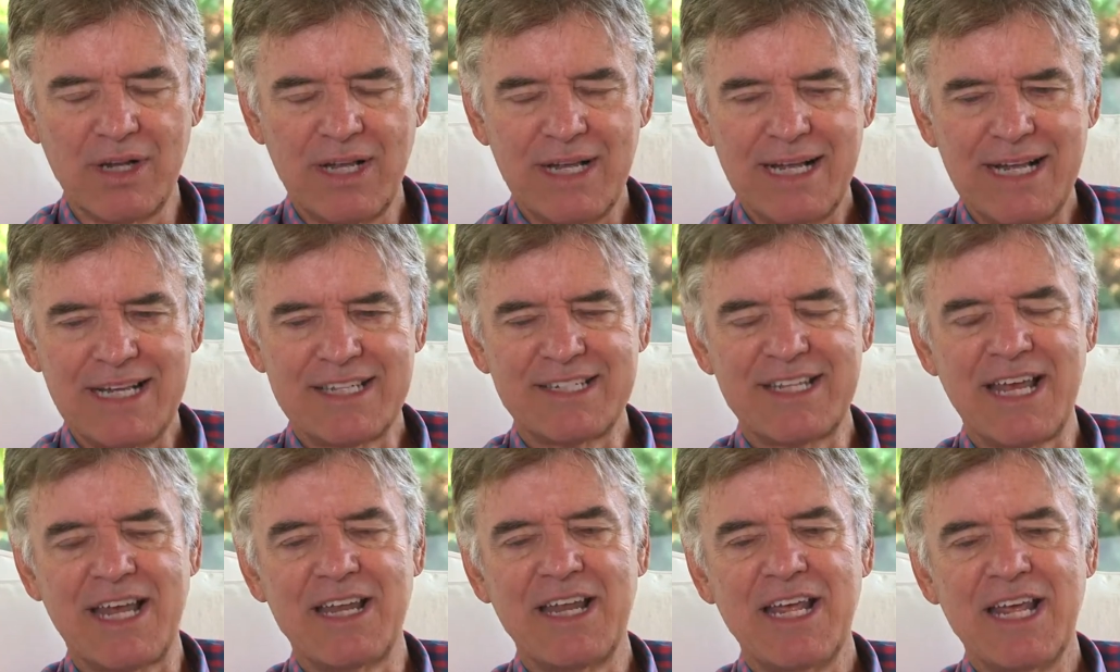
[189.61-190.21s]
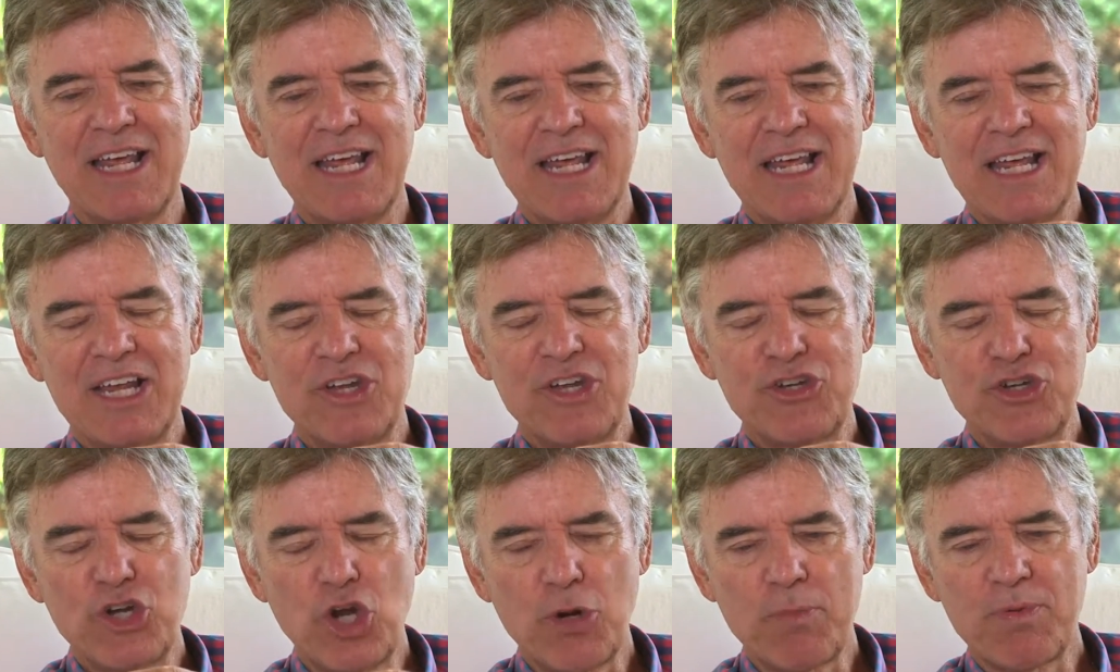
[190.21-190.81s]
It's that
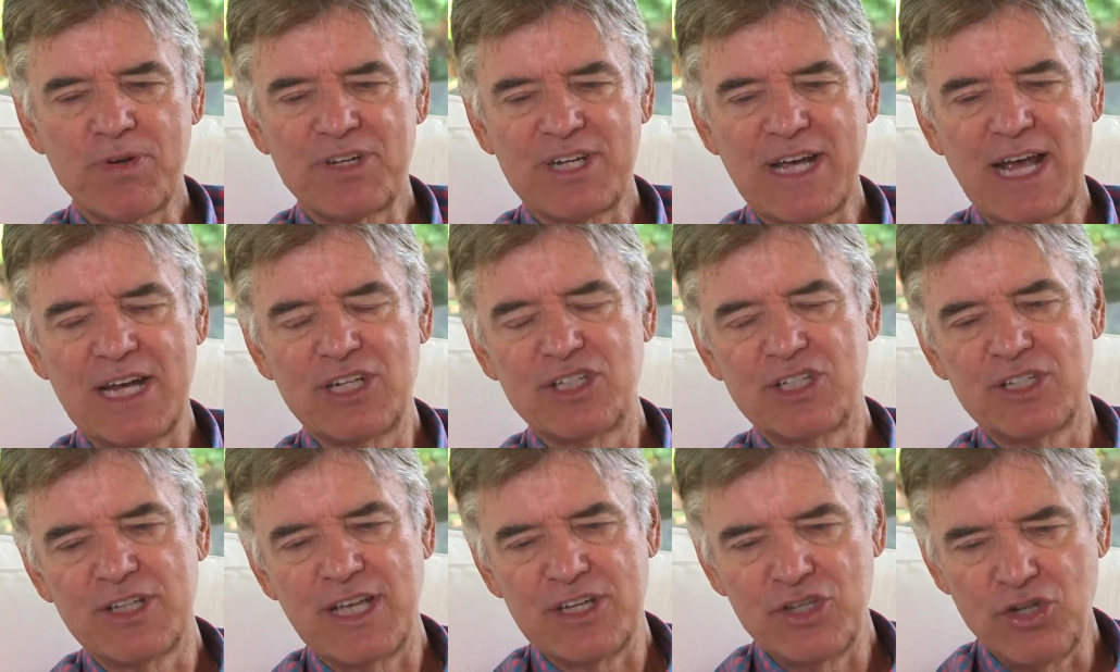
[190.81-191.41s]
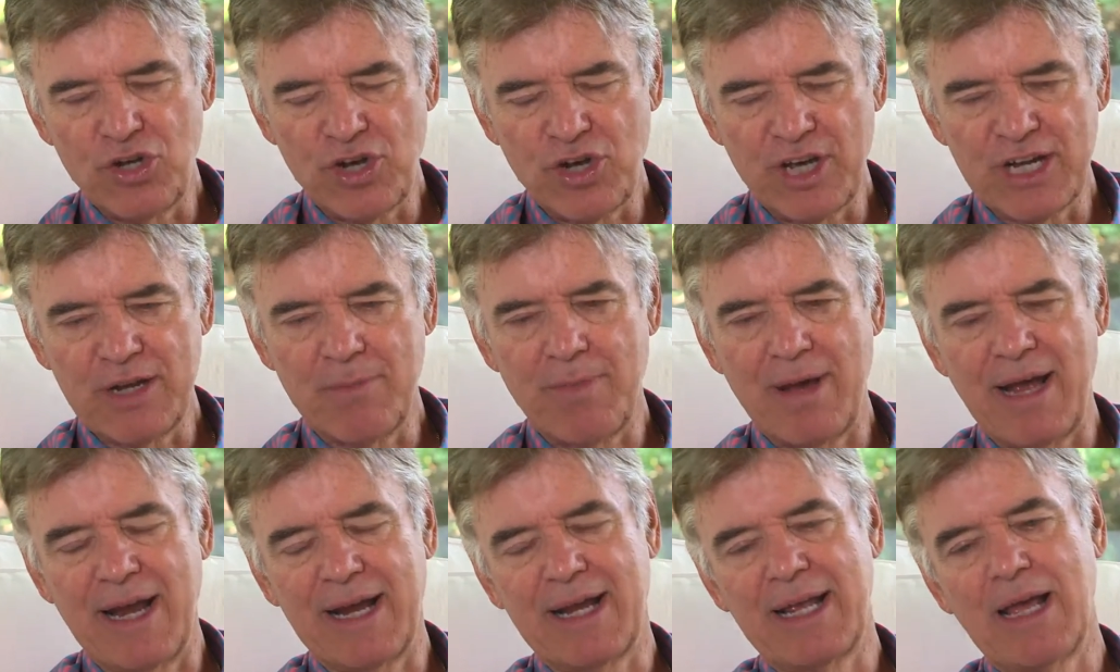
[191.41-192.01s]
interpretation that you're going to
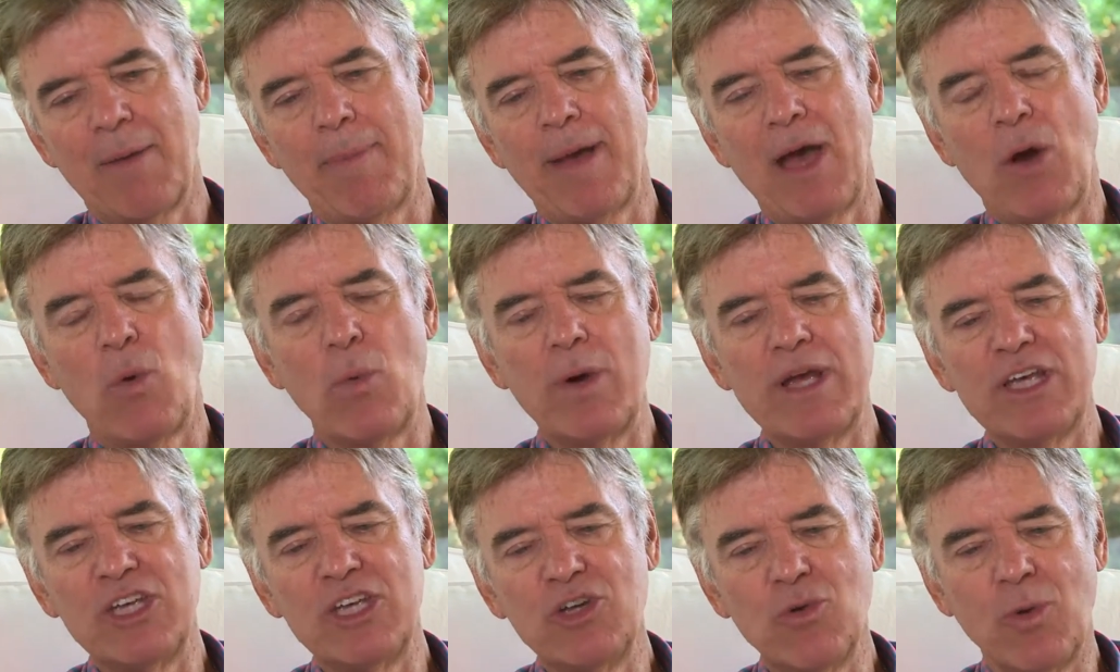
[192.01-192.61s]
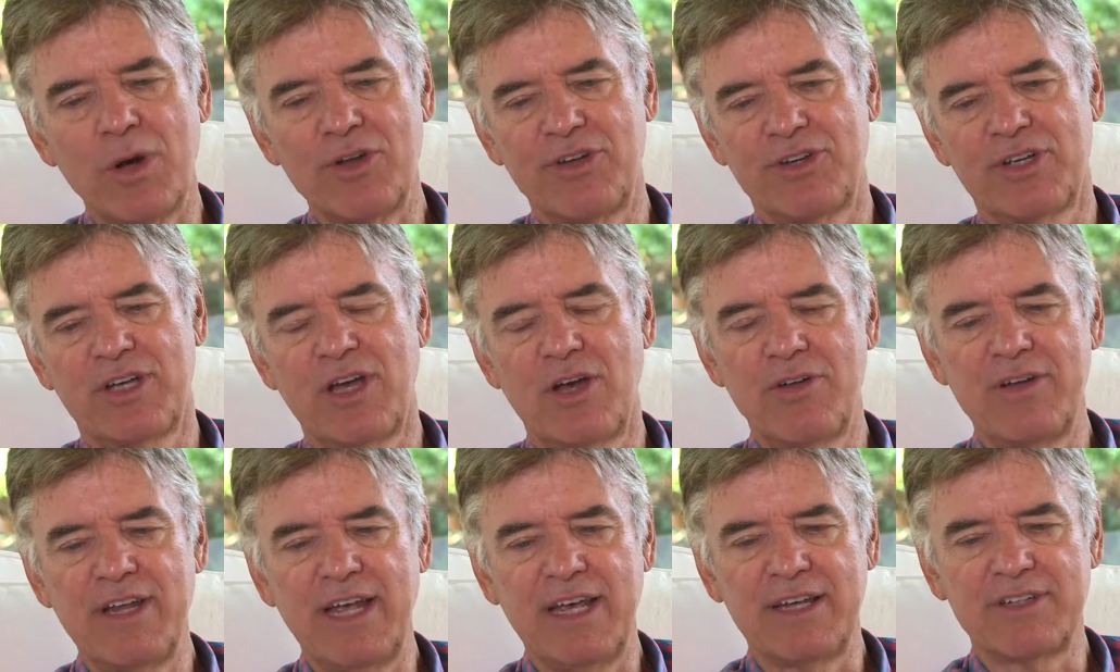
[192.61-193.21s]
make about where you want to
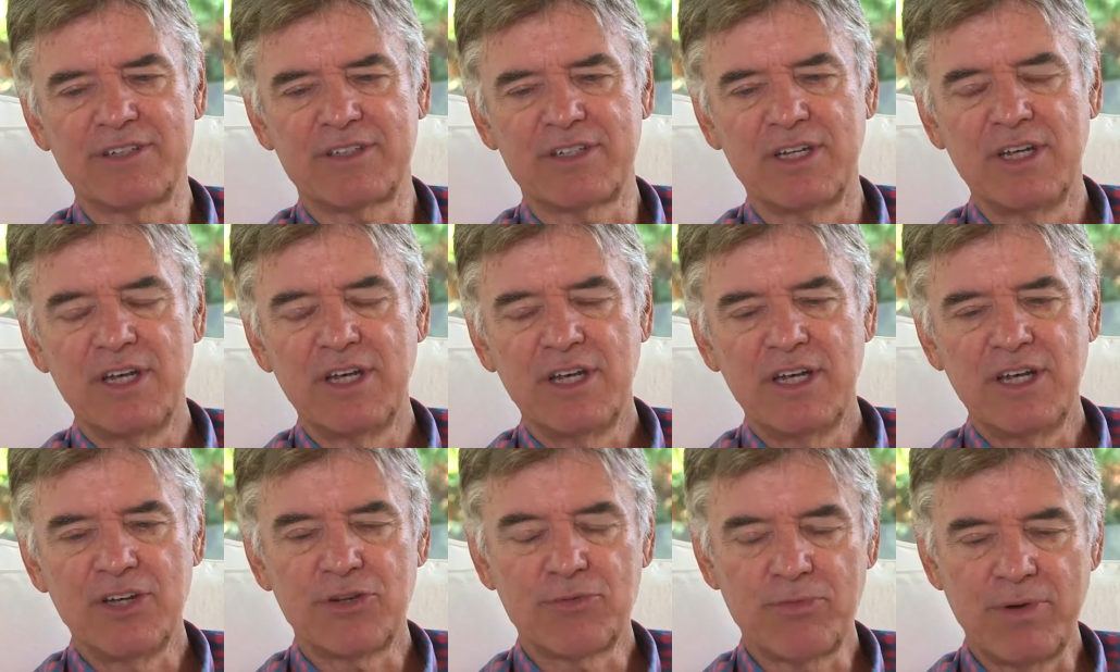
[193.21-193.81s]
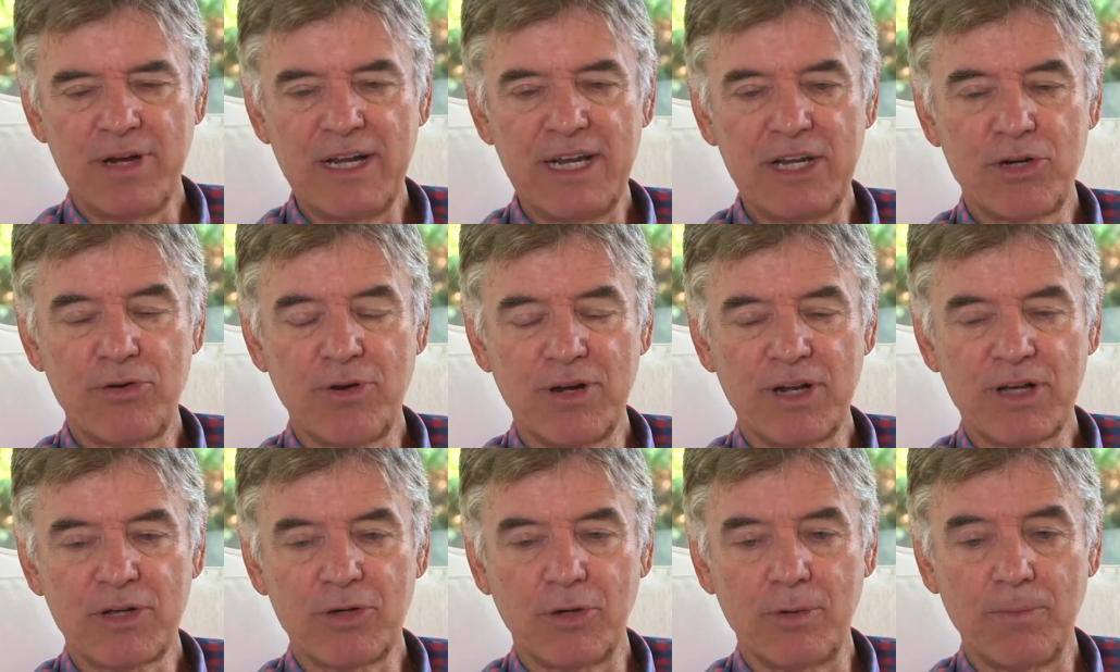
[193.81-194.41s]
go next is really
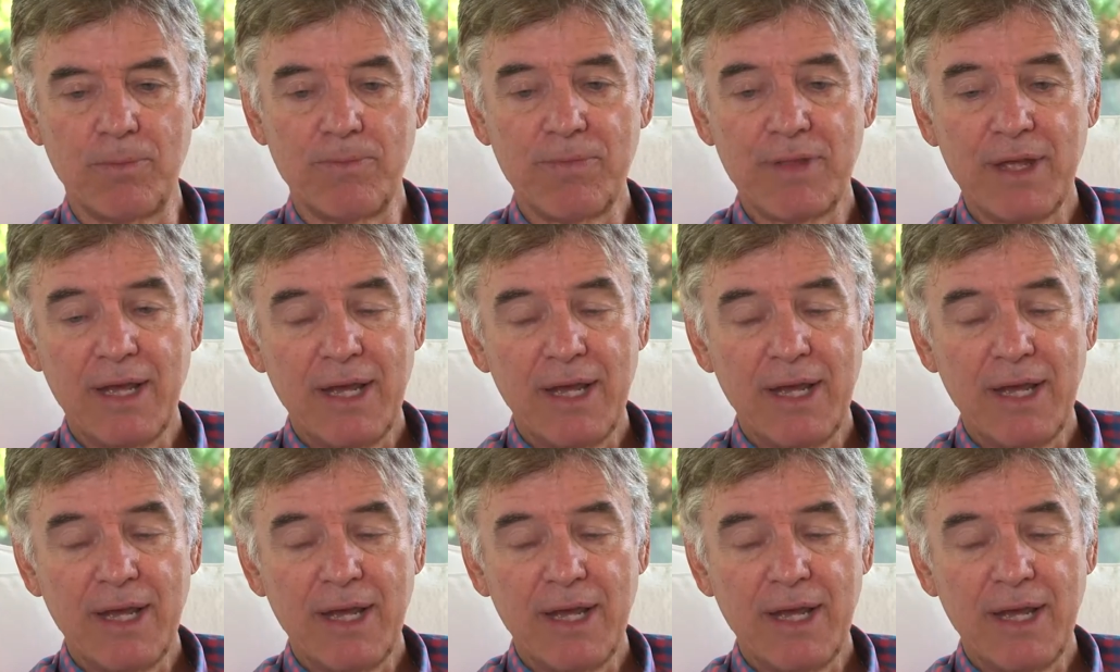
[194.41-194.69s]
critical.